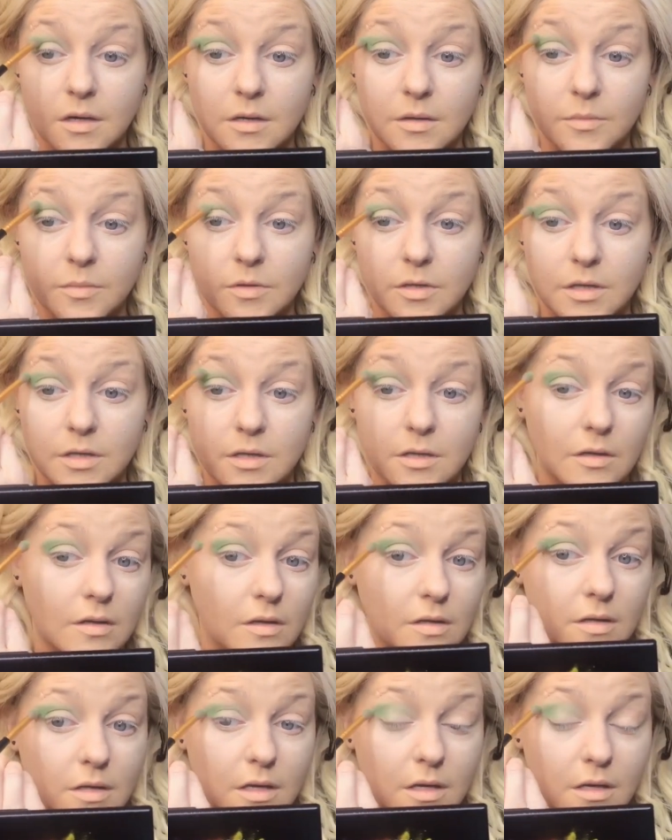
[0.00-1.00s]
Kind of blend
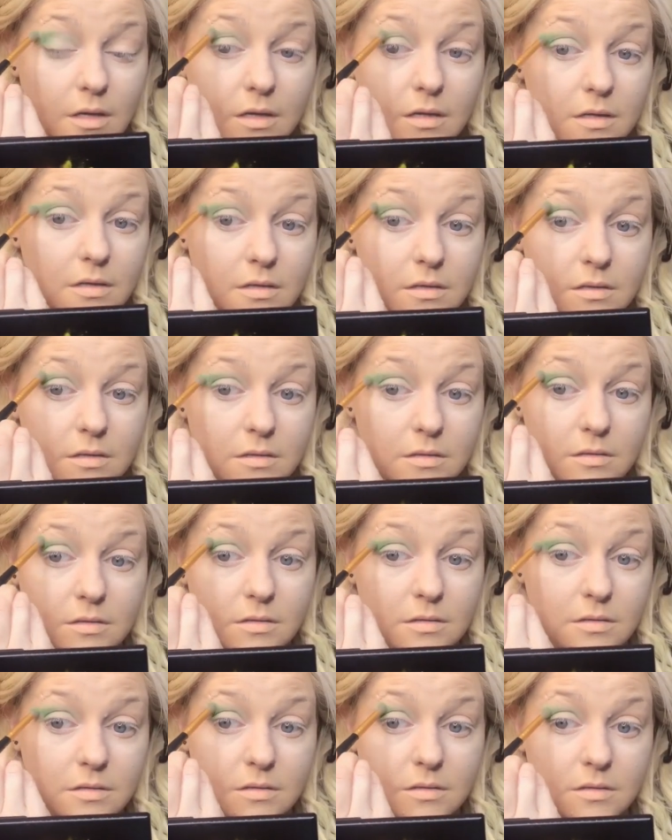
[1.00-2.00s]
it on the end.
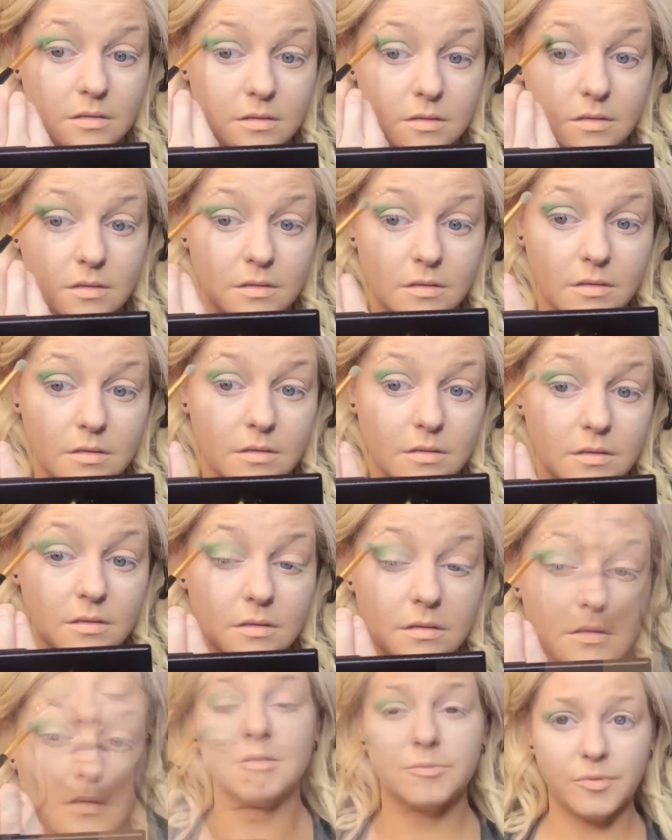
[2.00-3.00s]

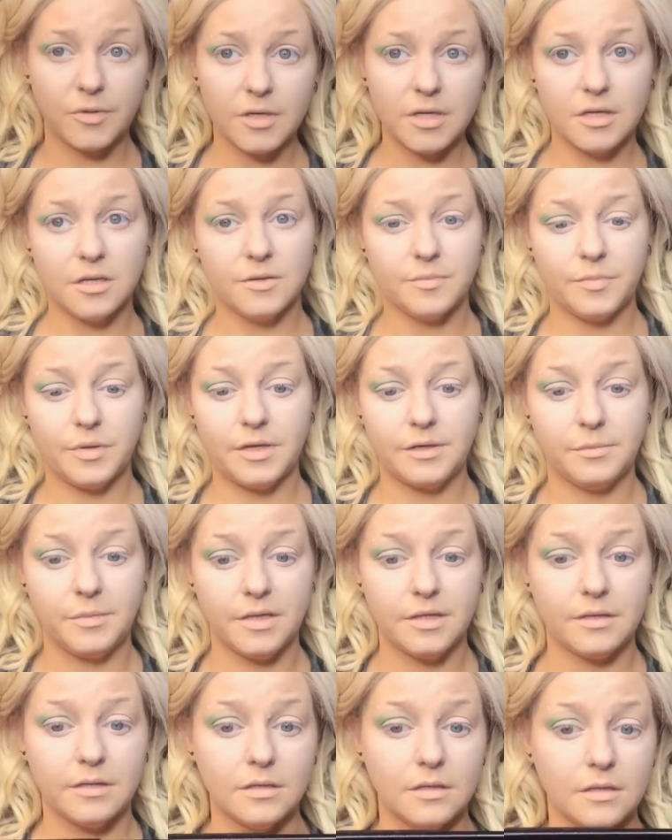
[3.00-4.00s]
It's pretty good
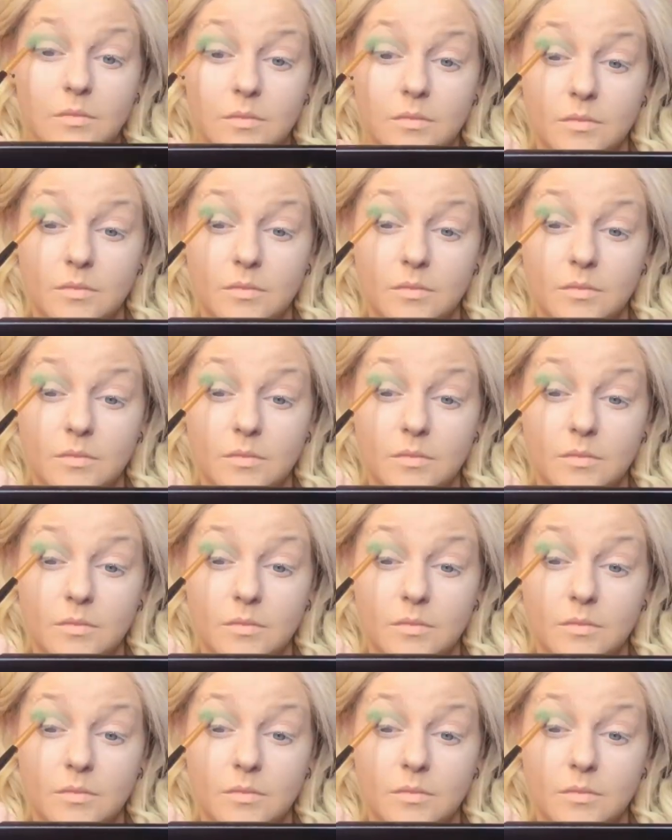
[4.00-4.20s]
pigment.